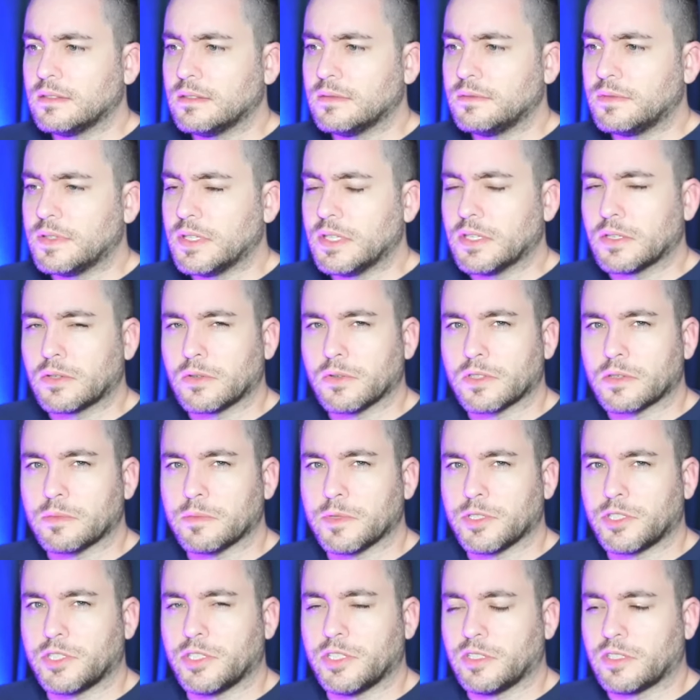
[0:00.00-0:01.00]
vehicles and
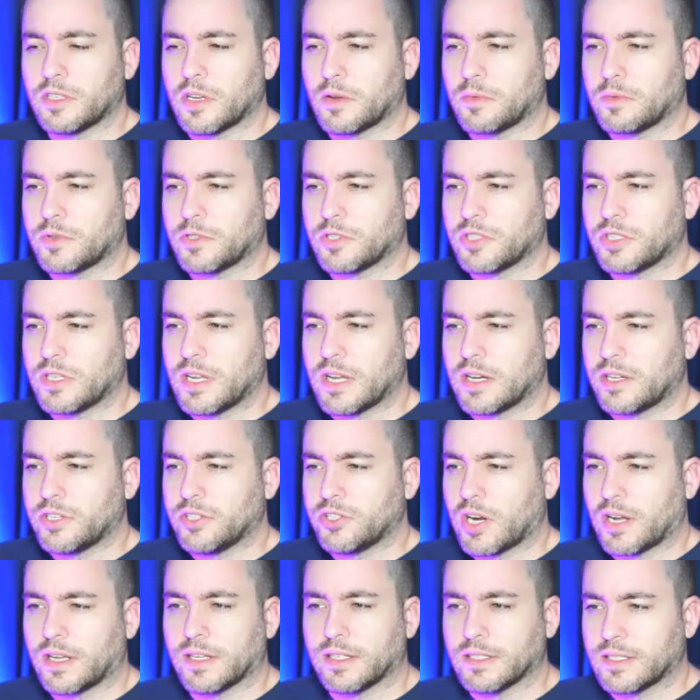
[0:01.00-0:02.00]
machines that were just
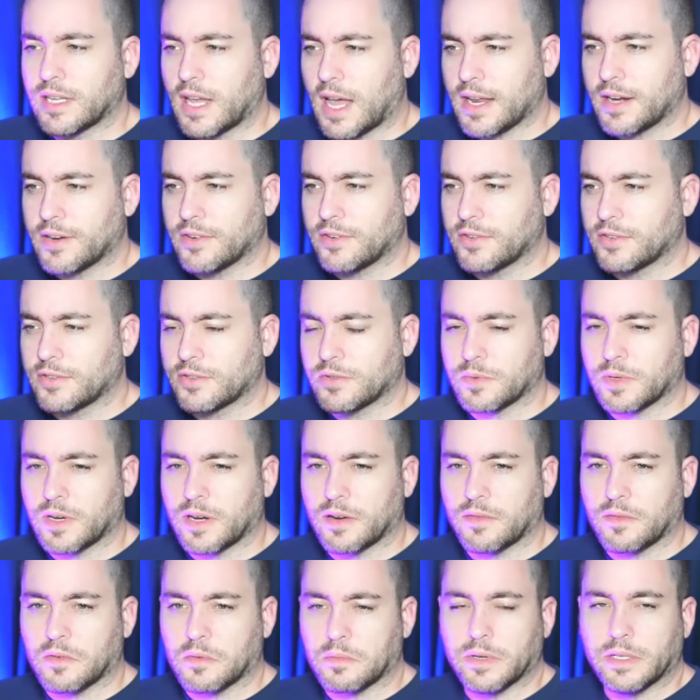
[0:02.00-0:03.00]
giant tires or
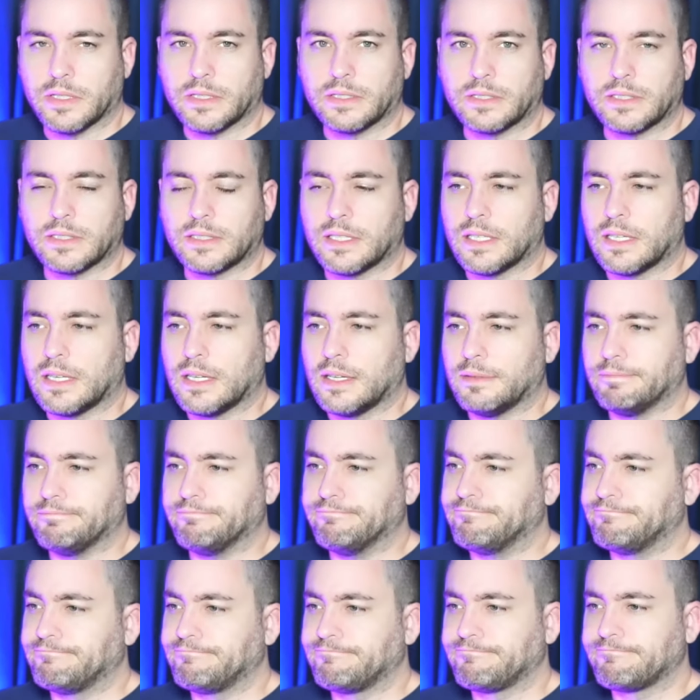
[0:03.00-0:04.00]
whatever, but
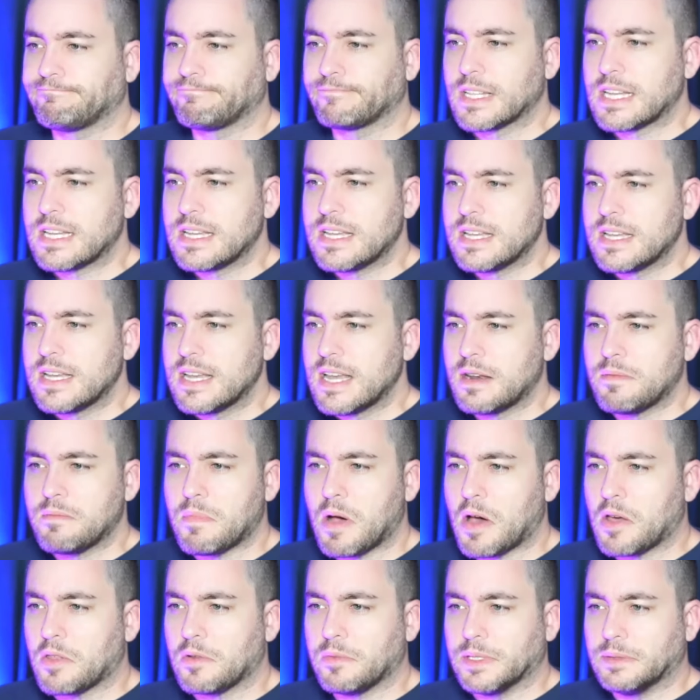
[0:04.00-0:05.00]
um, it didn't
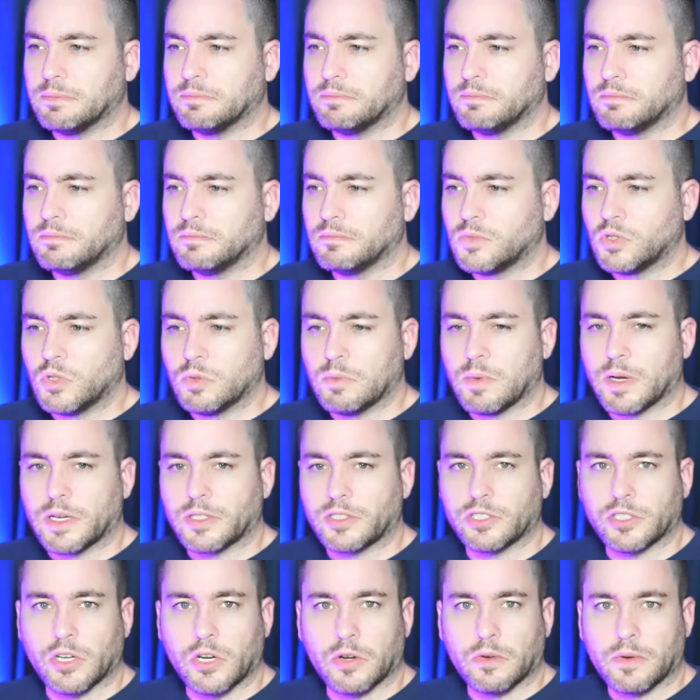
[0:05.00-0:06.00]
bother me too
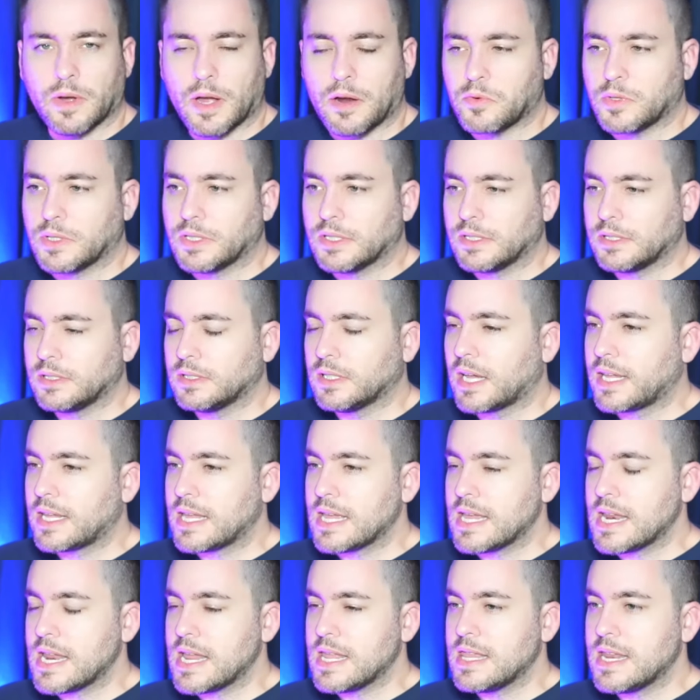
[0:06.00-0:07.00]
much. You know, I really like
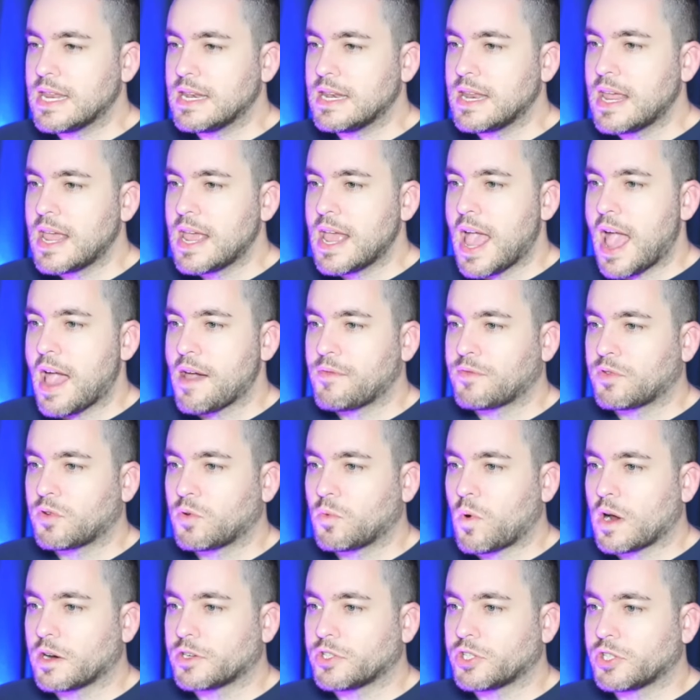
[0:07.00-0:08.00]
it. And then after
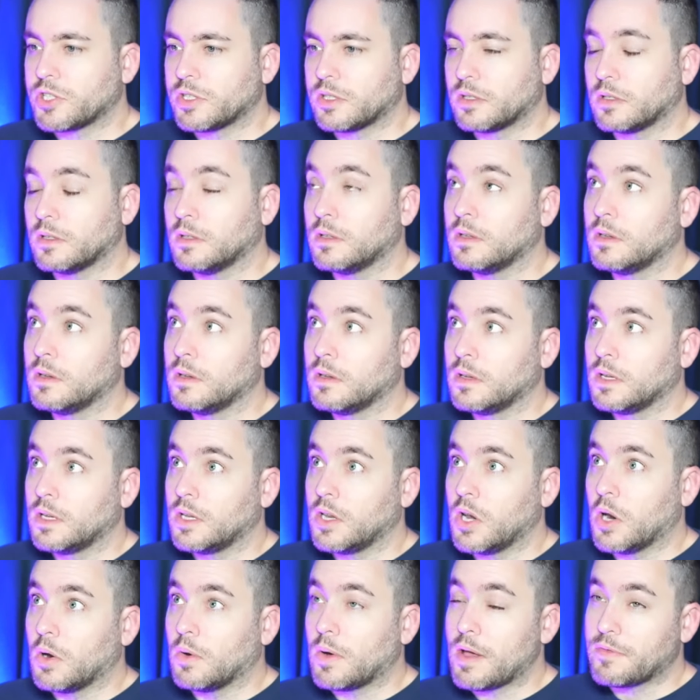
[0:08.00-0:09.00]
watching
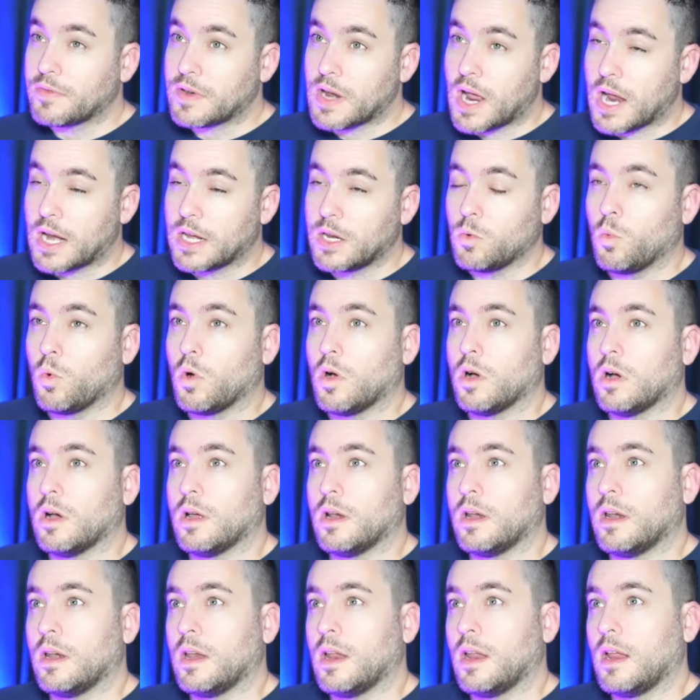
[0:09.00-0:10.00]
you know,
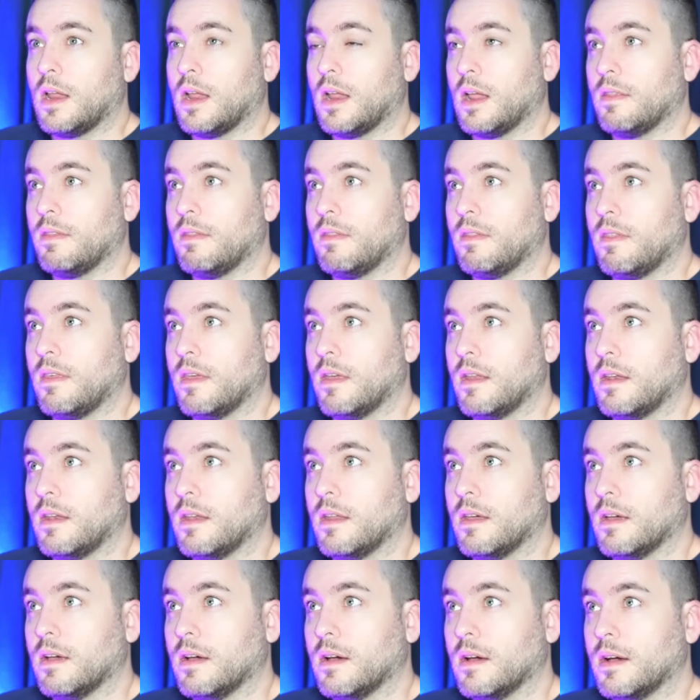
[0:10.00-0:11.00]
F91 and
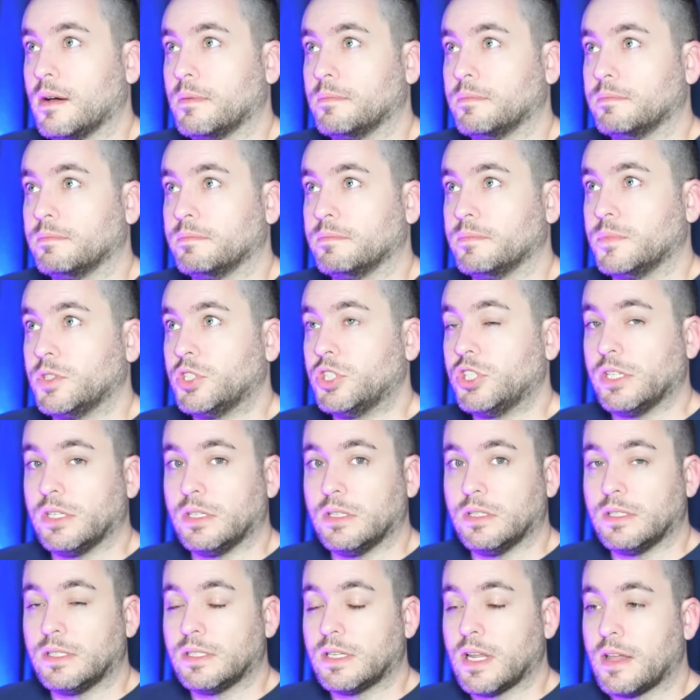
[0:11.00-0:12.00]
then um,
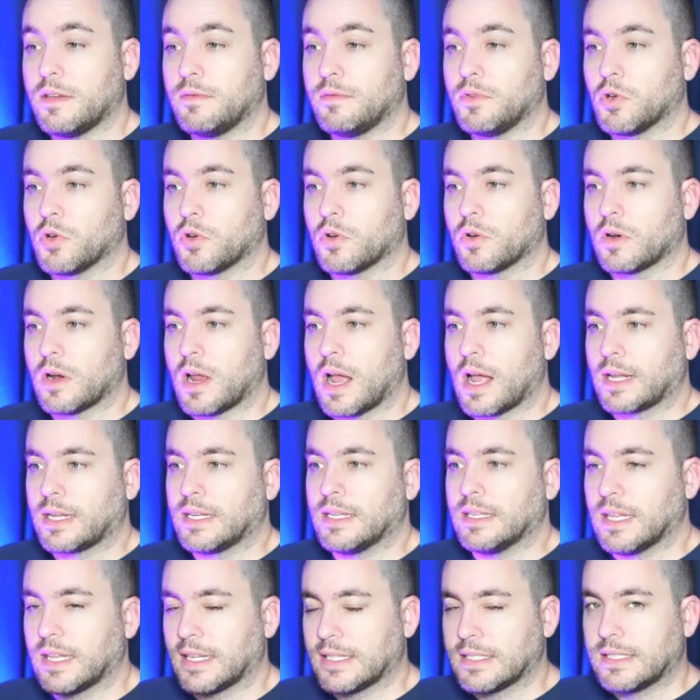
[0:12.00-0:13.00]
G Savior, I
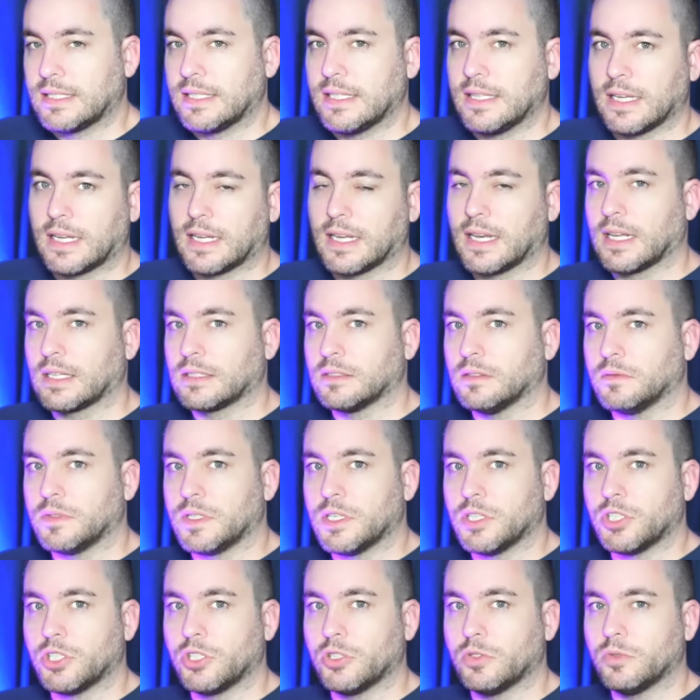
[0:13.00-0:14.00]
can like see the connective
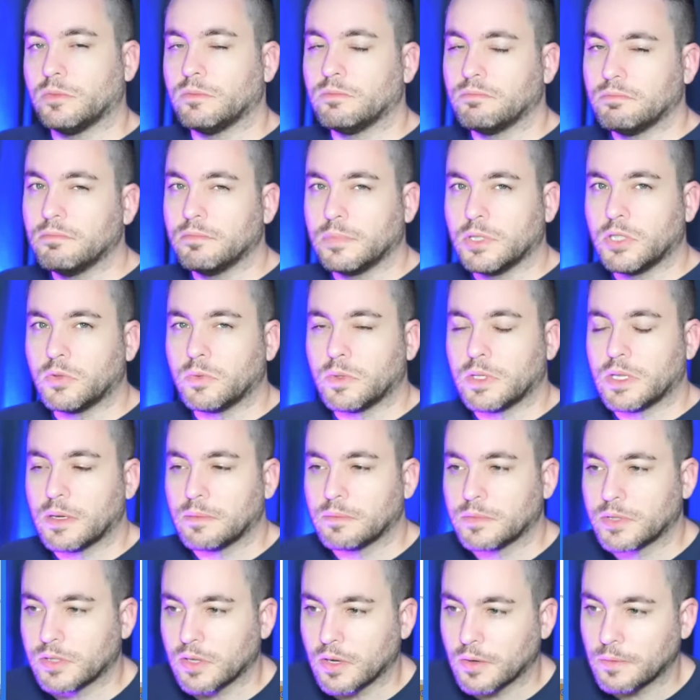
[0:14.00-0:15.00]
tissue between
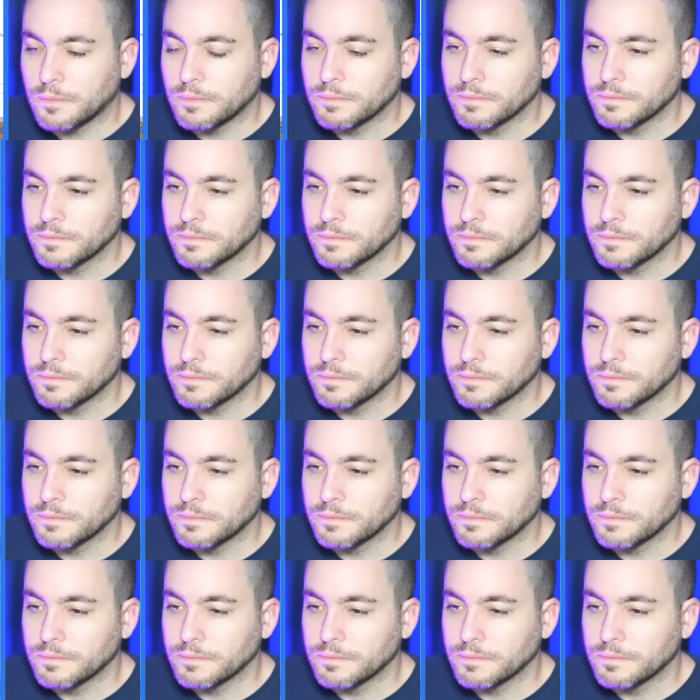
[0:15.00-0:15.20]
them. So,